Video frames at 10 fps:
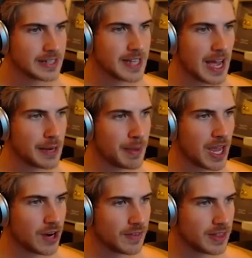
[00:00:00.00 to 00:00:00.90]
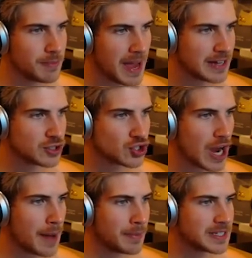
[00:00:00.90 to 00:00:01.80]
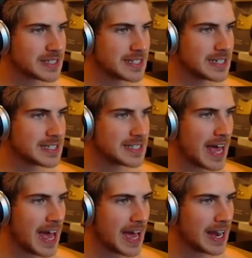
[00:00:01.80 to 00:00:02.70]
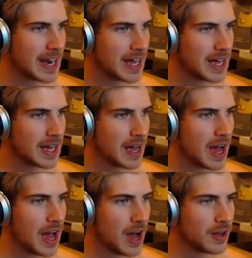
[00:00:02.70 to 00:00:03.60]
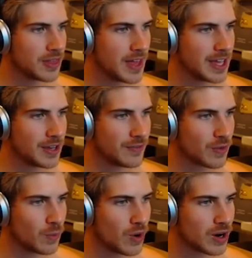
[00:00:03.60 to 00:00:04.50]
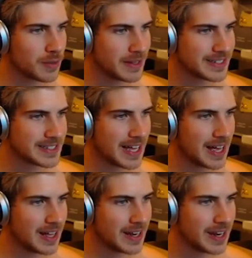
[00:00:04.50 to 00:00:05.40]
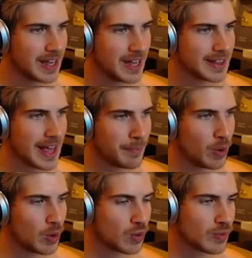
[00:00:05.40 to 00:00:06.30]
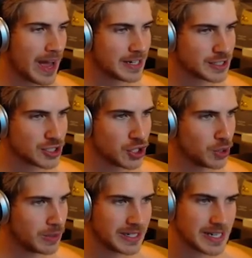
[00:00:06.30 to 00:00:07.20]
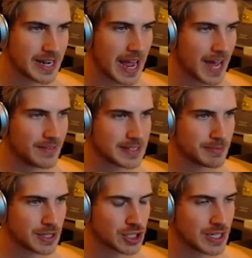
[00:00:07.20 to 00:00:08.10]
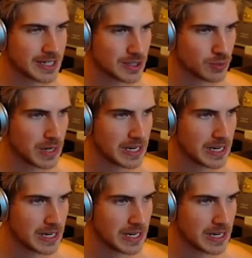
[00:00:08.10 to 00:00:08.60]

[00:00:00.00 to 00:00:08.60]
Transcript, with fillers: Dad, be careful of the mousetrap. It's still set. Oh, thank you for warning me, son. That poor Ratatouille didn't have as much luck as we